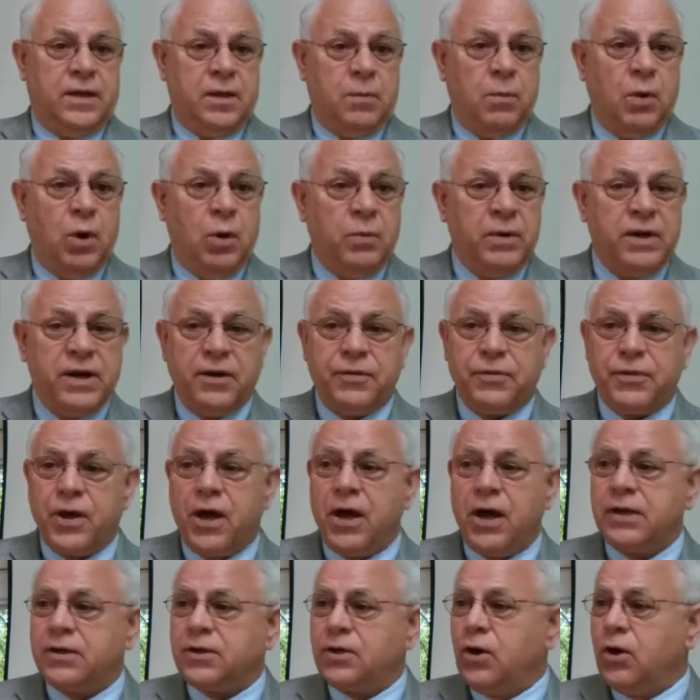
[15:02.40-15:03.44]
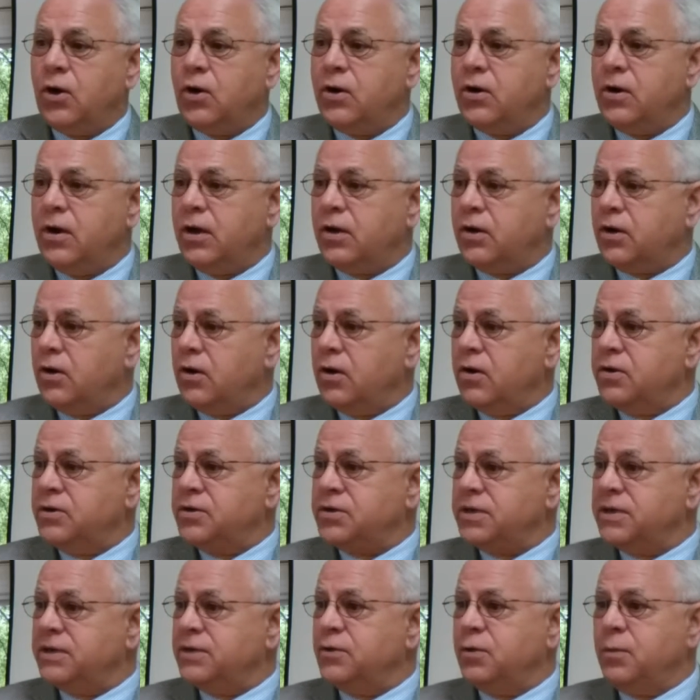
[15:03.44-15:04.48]
And the moment a thought
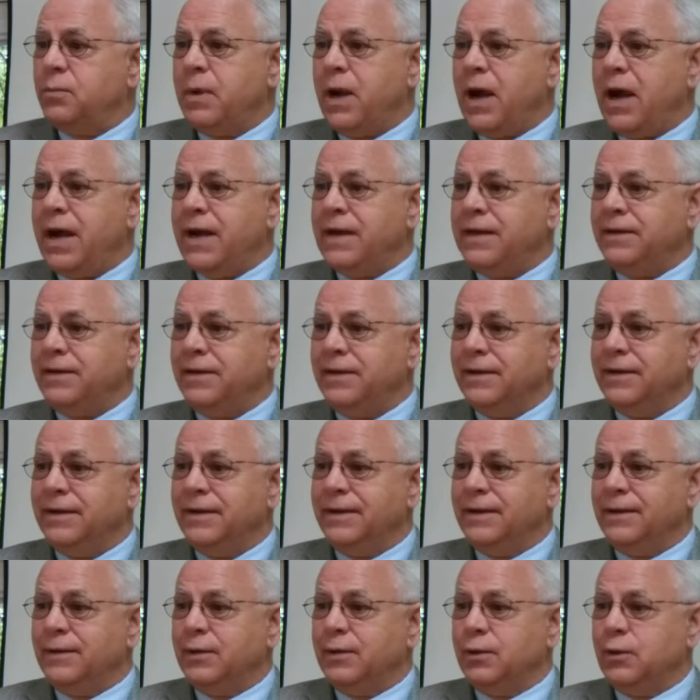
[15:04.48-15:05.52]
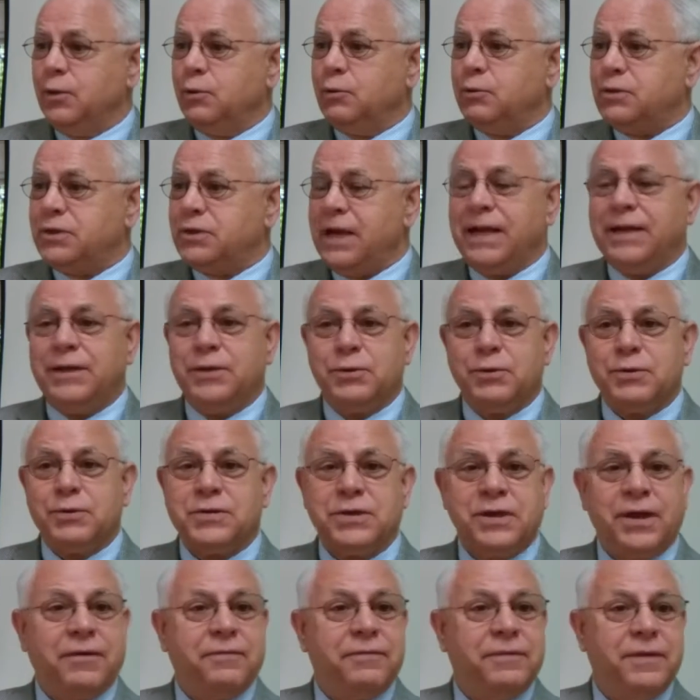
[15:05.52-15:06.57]
occurs in your mind, you say to
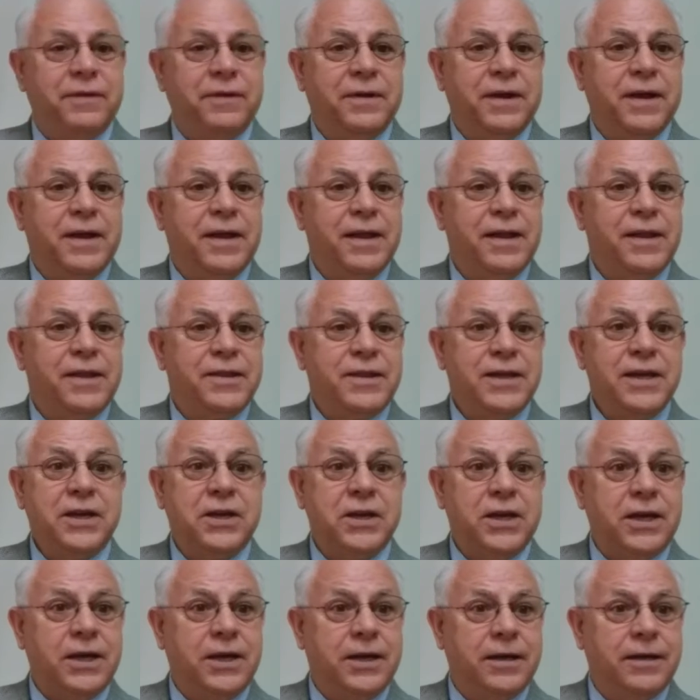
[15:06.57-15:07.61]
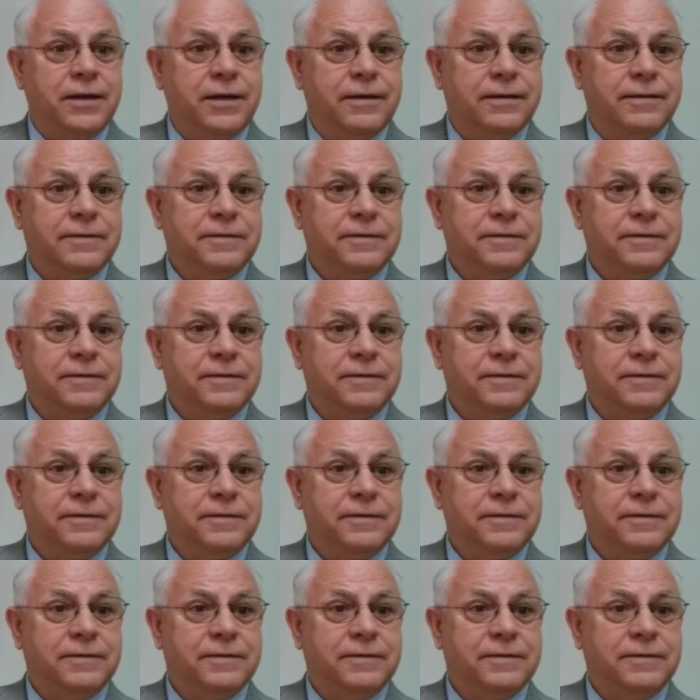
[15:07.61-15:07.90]
yourself, thinking,